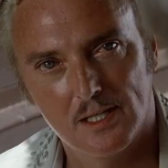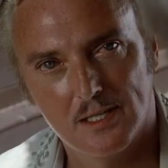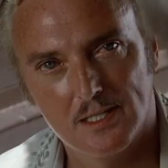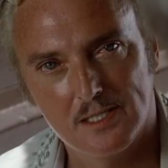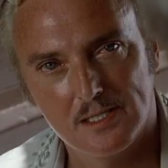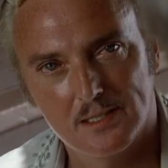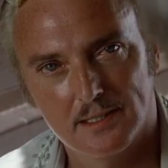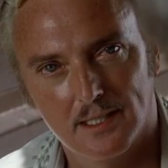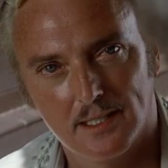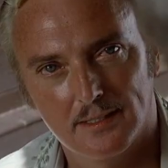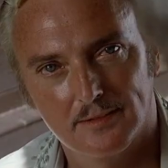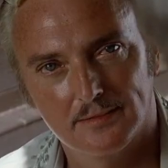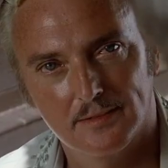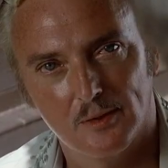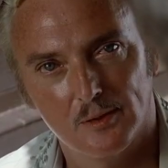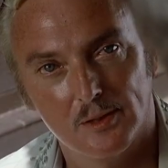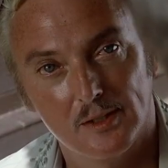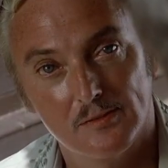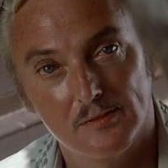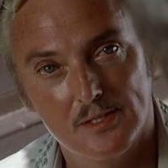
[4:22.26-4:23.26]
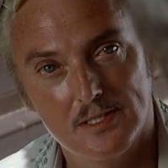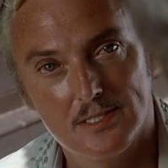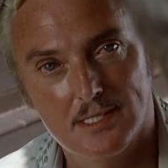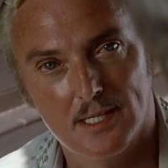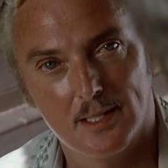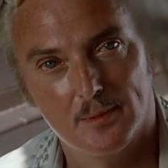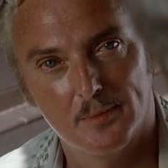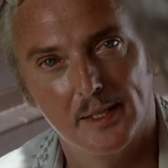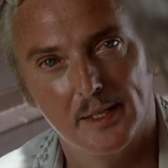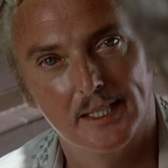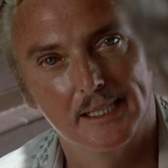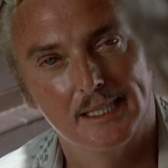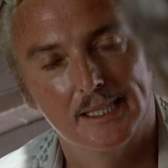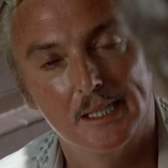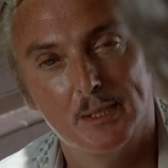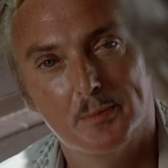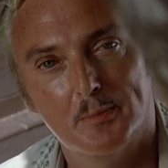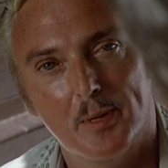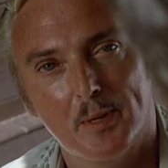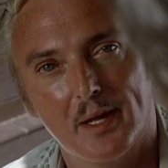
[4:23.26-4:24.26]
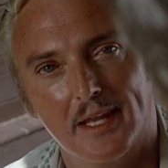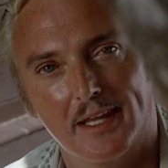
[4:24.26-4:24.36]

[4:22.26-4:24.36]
Miles Mello, and his muscle beach